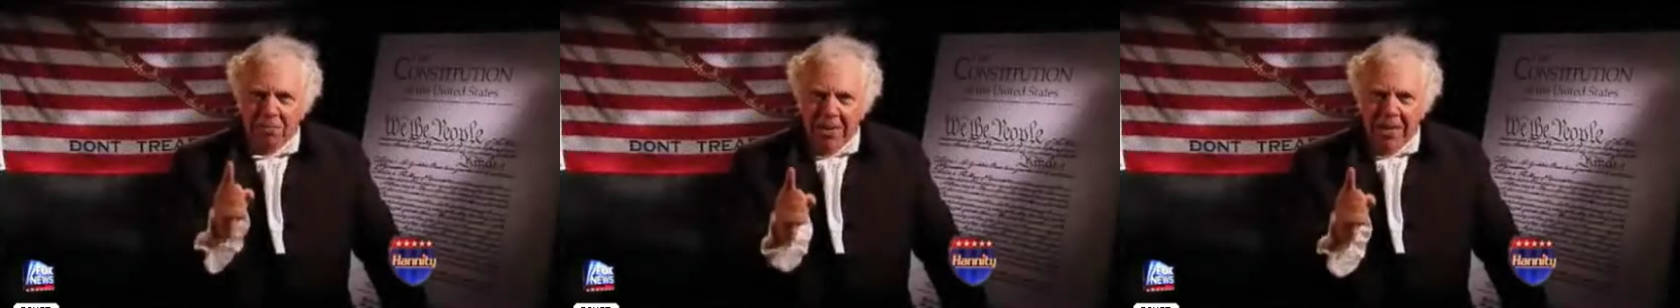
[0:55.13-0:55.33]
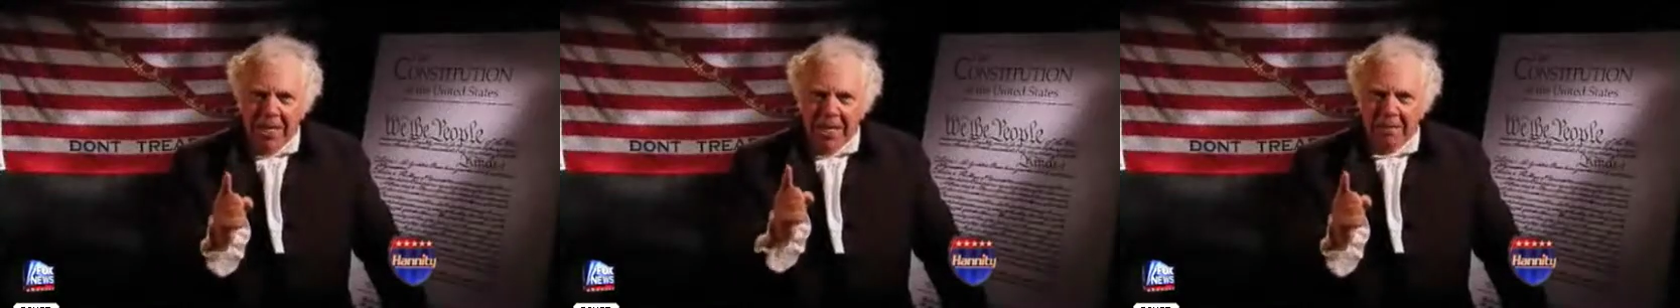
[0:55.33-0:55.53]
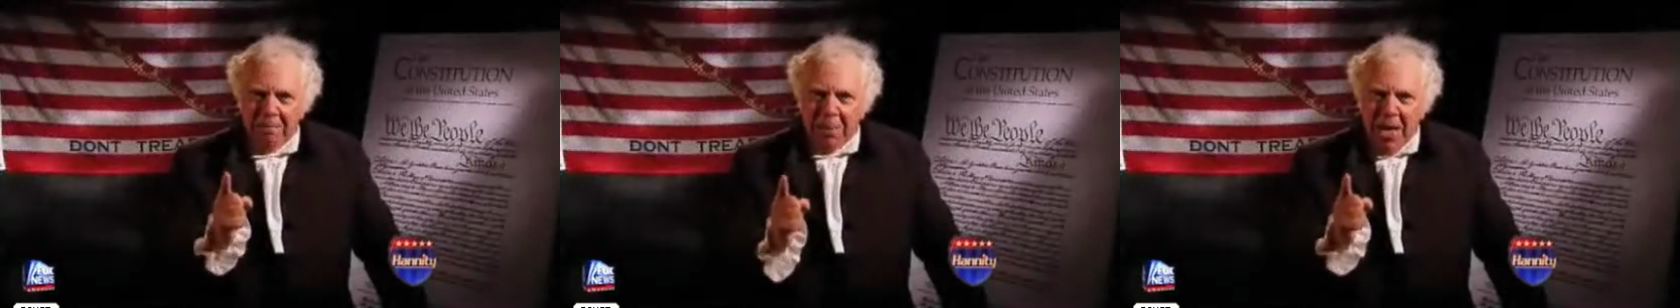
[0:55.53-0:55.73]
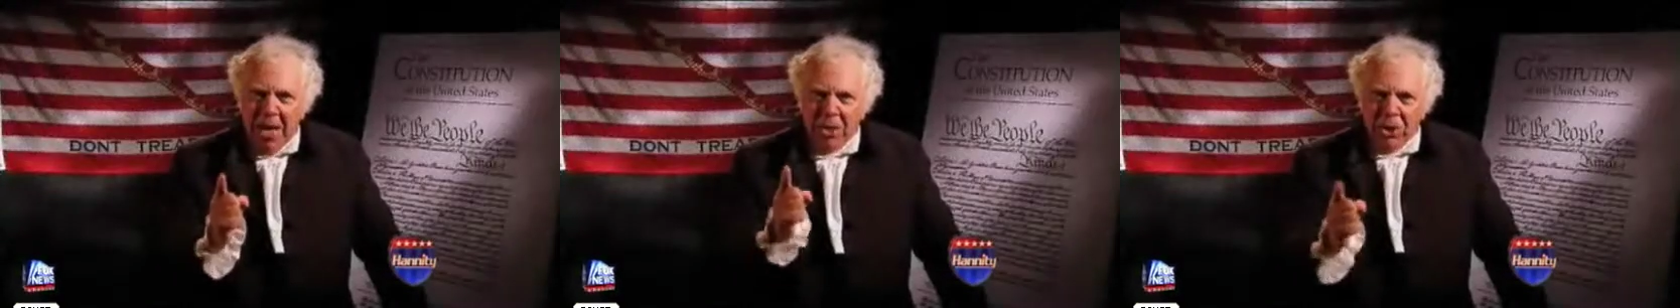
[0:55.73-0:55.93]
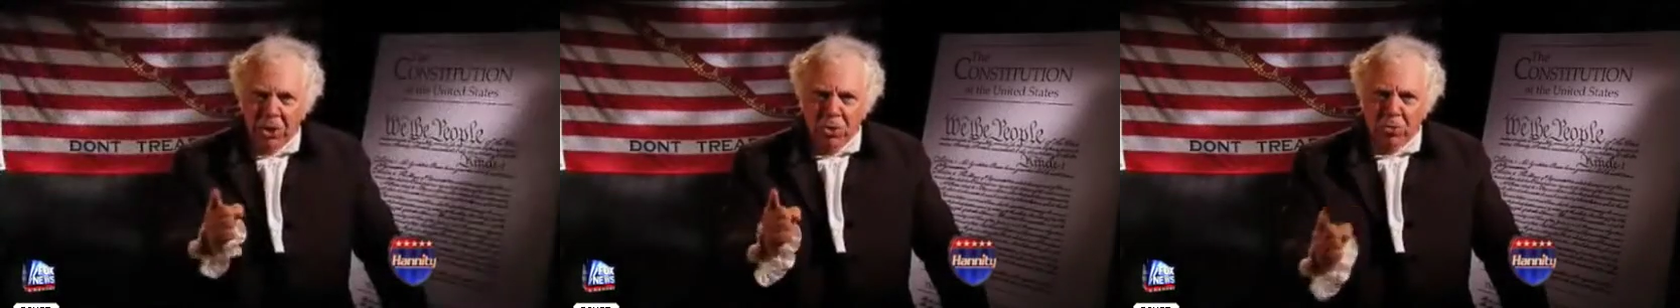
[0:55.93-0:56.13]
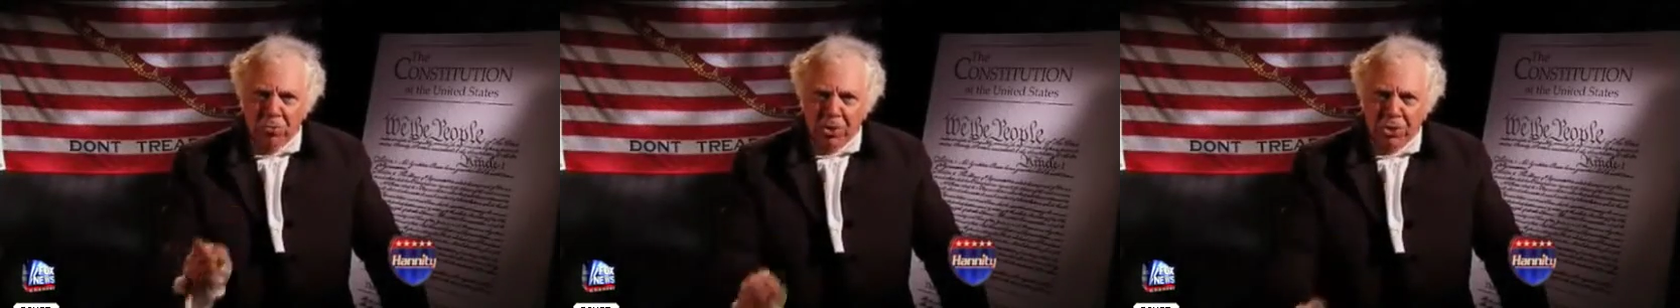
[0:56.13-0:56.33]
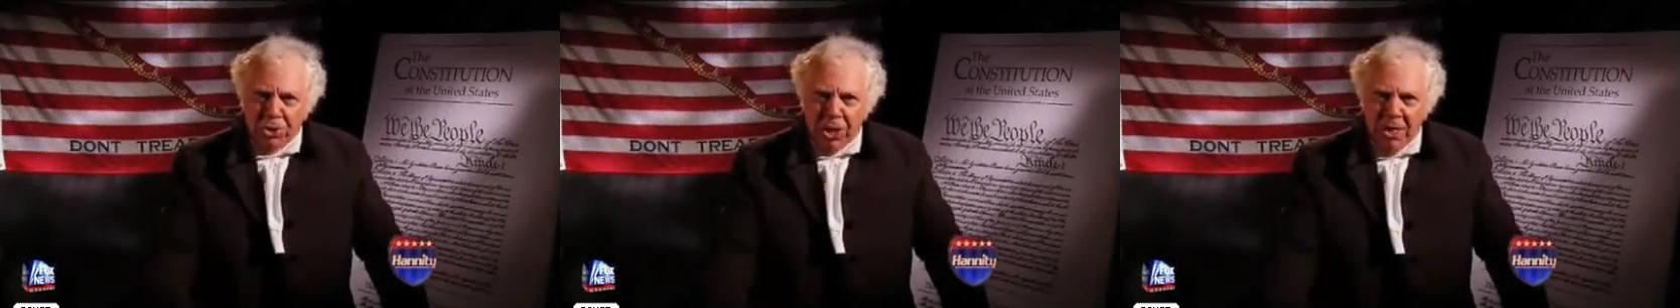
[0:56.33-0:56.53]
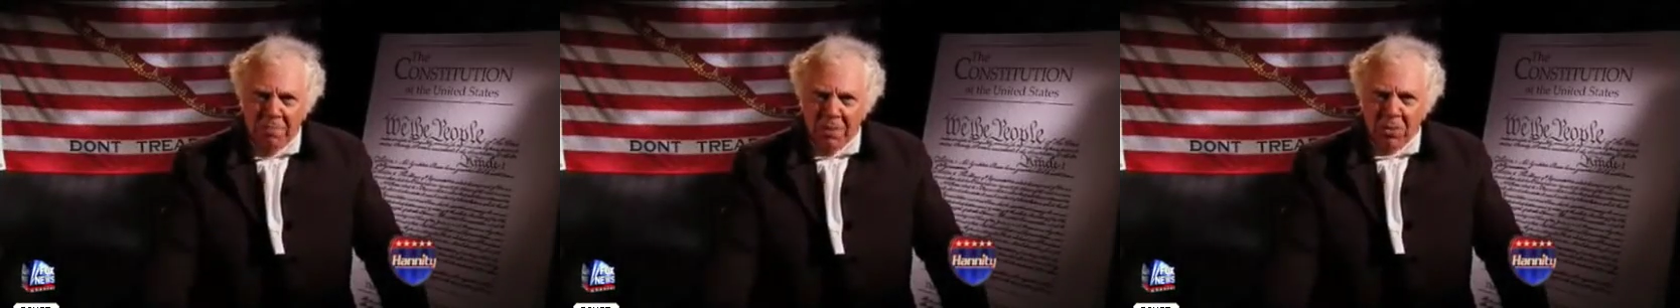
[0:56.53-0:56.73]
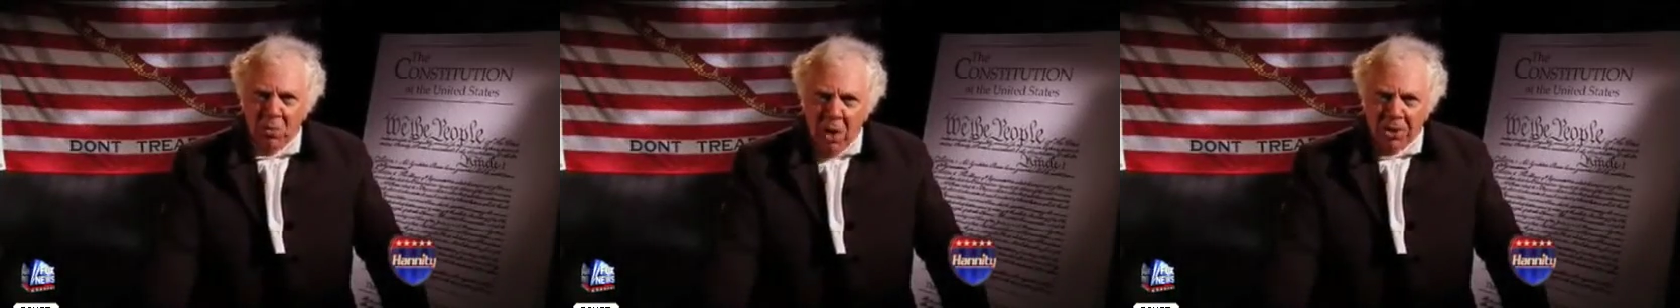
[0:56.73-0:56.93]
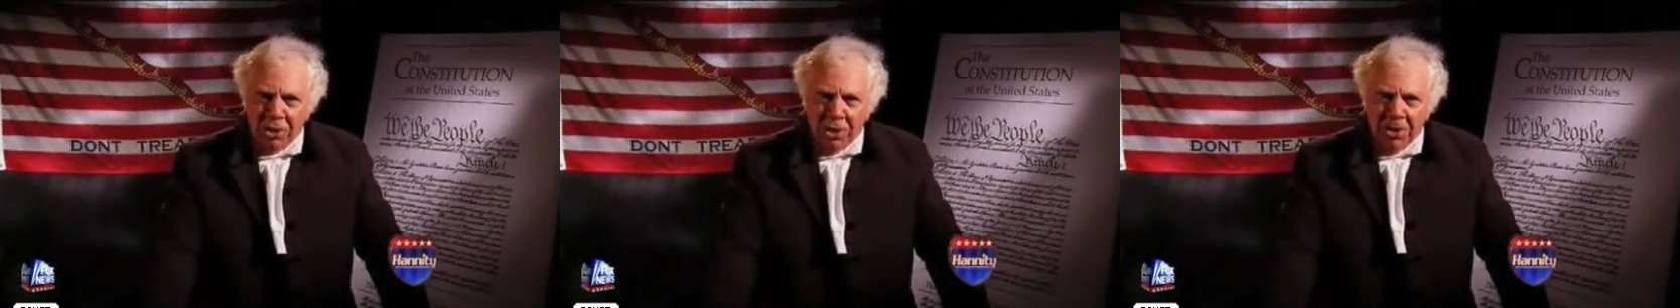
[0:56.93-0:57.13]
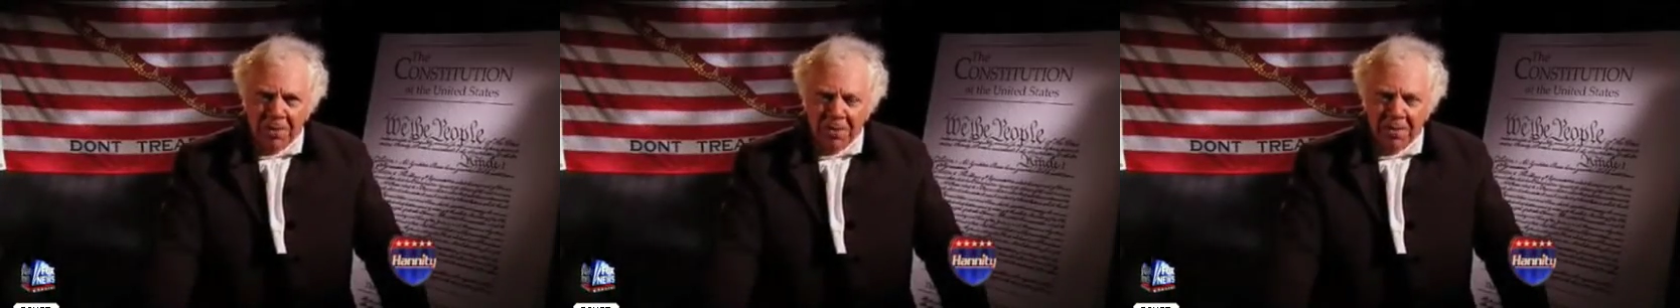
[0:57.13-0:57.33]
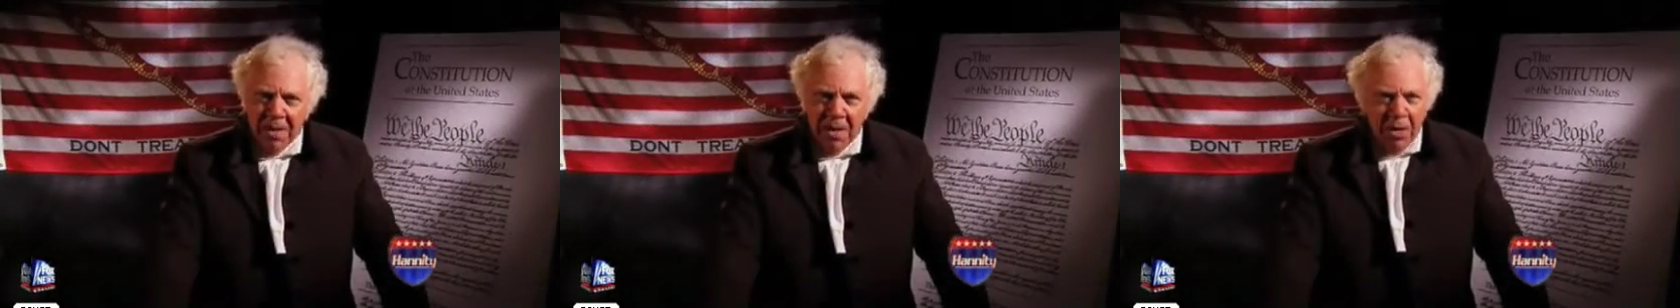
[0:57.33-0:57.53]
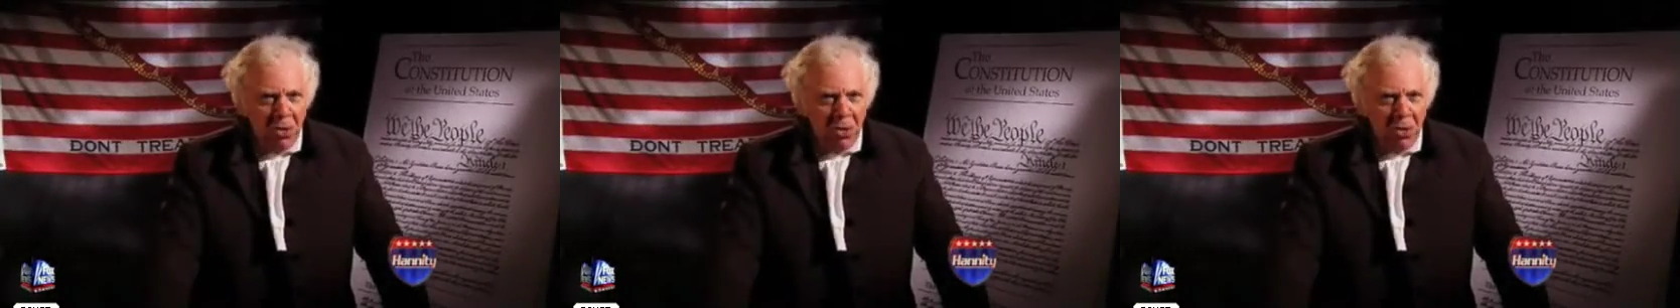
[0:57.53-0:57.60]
reading impaired new regime in Washington